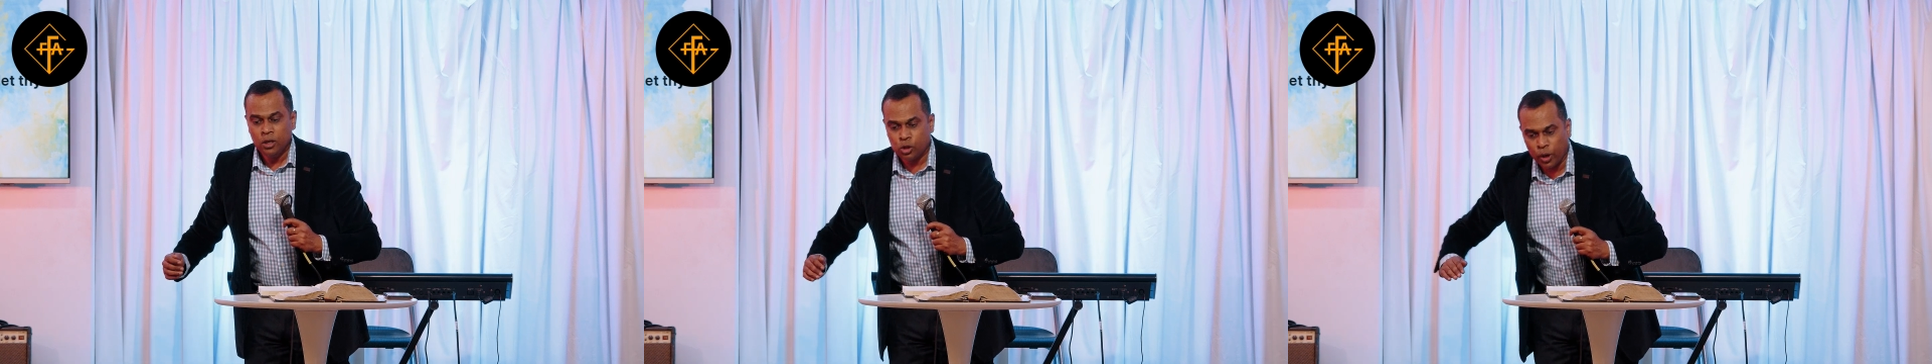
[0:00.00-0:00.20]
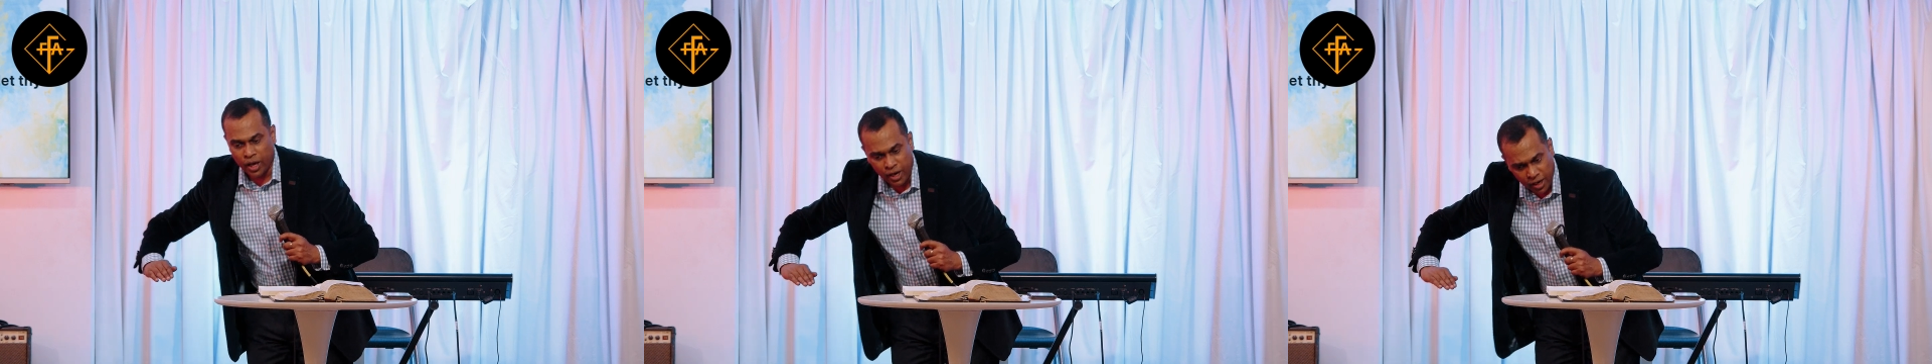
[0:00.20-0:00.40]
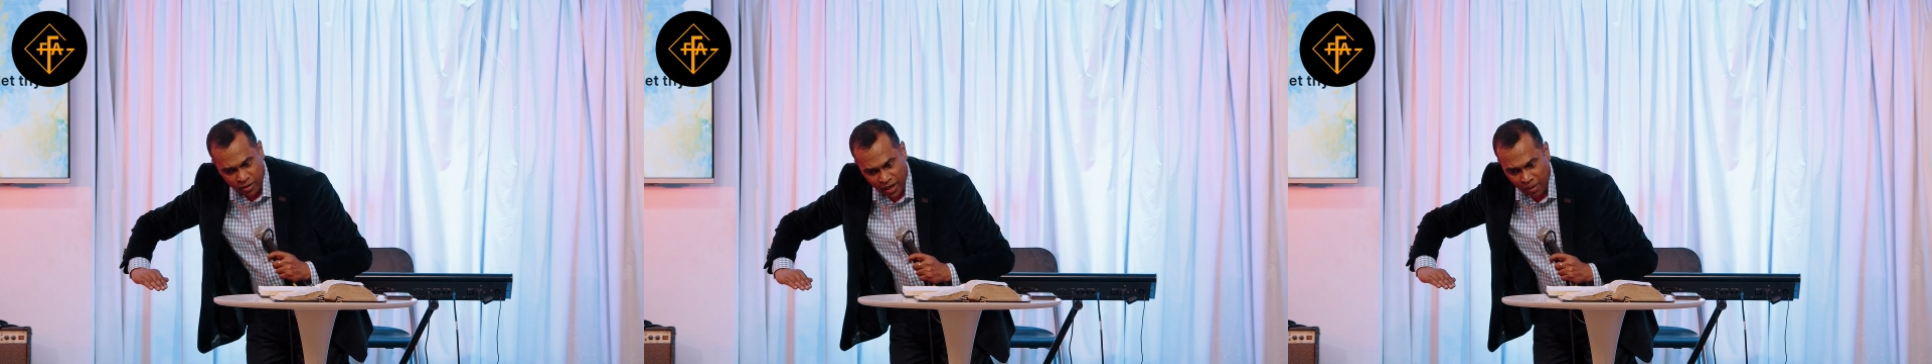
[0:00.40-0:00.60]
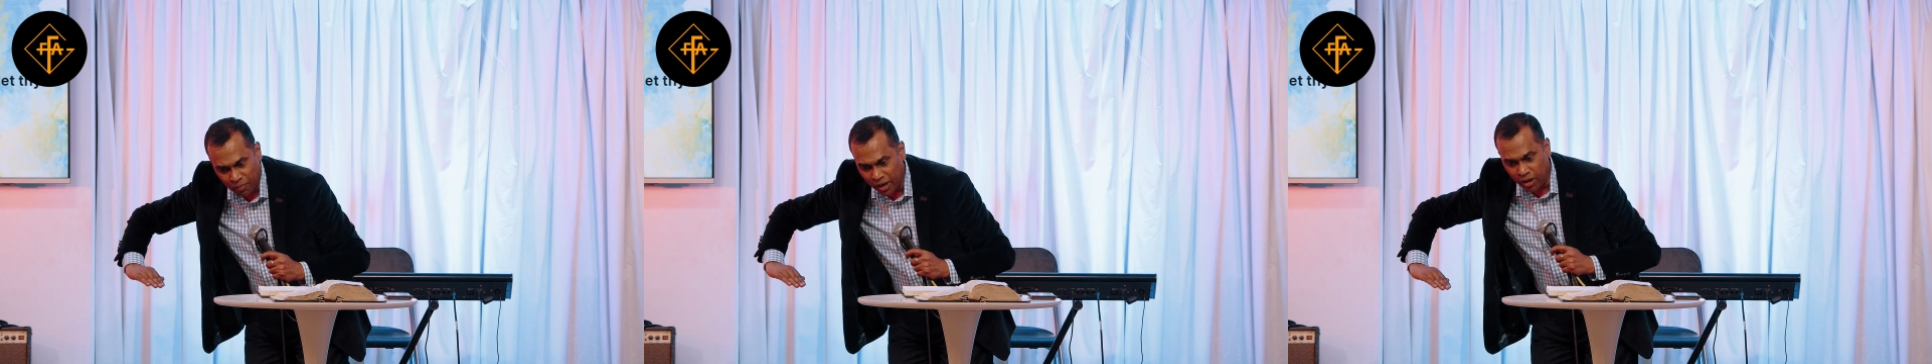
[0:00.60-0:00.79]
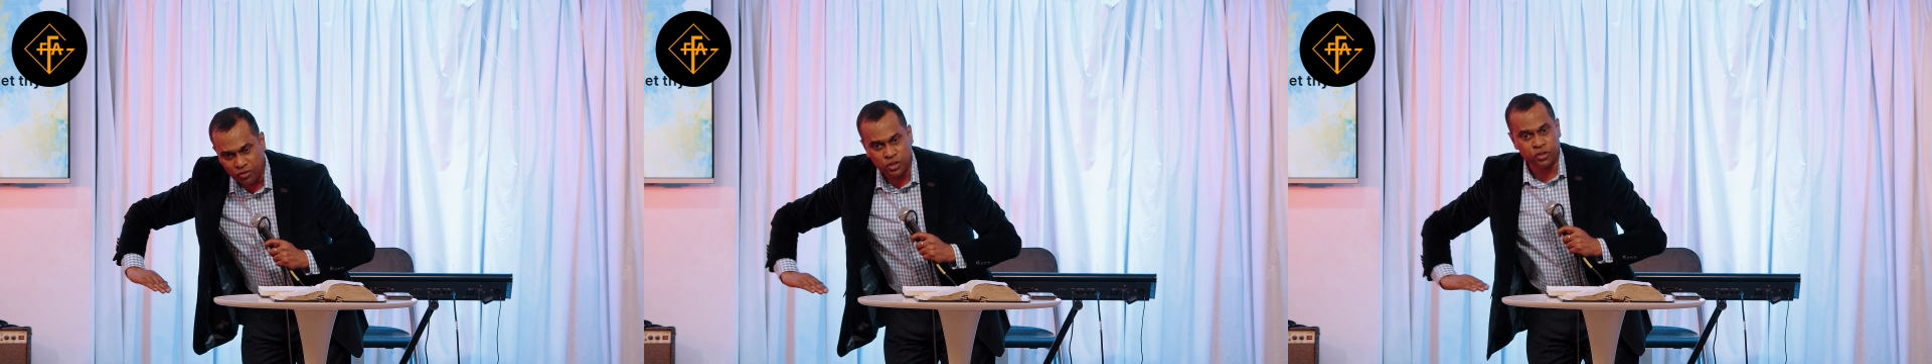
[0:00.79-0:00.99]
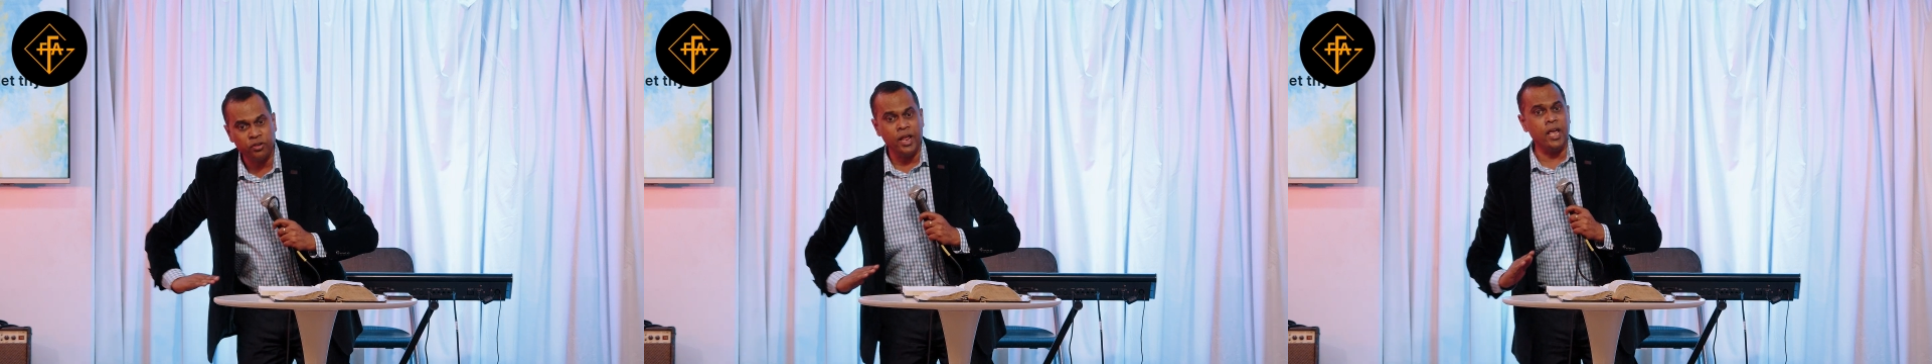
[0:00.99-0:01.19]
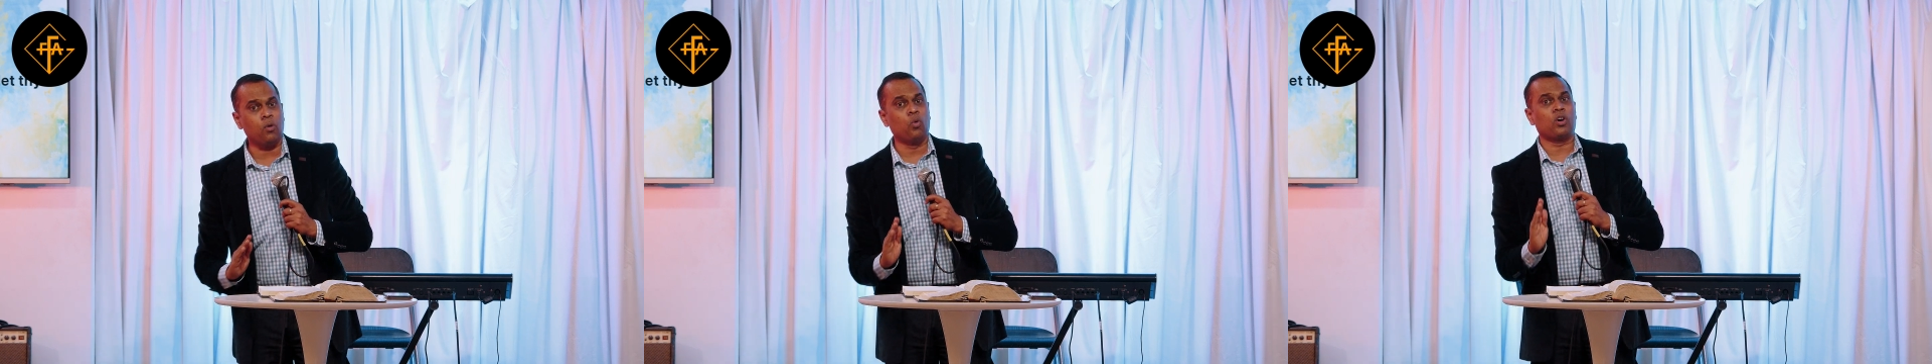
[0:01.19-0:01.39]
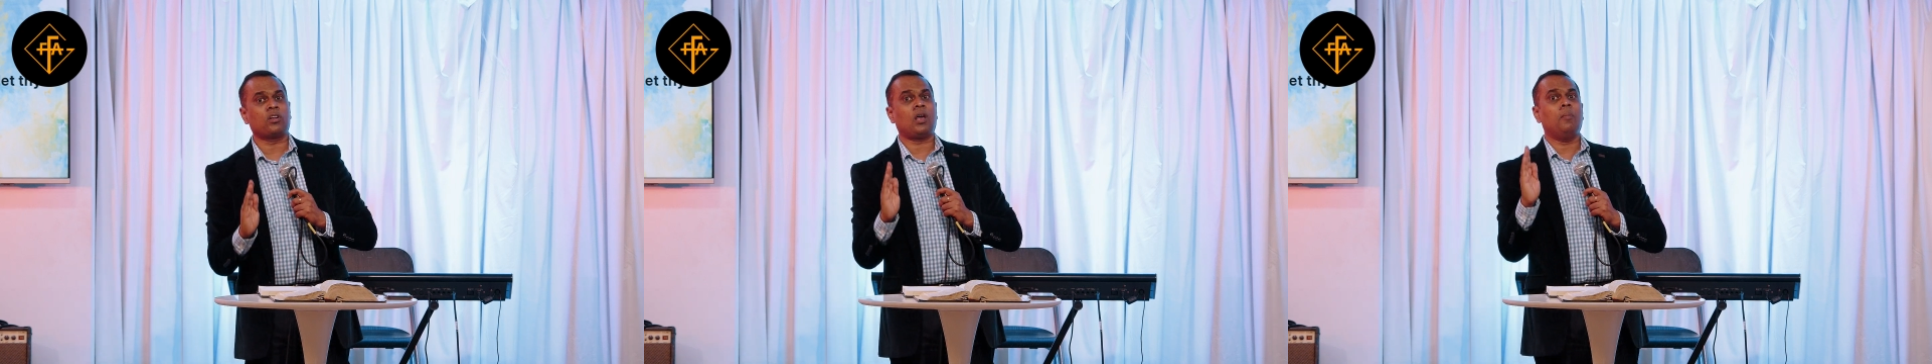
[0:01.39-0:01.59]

So anytime any snake would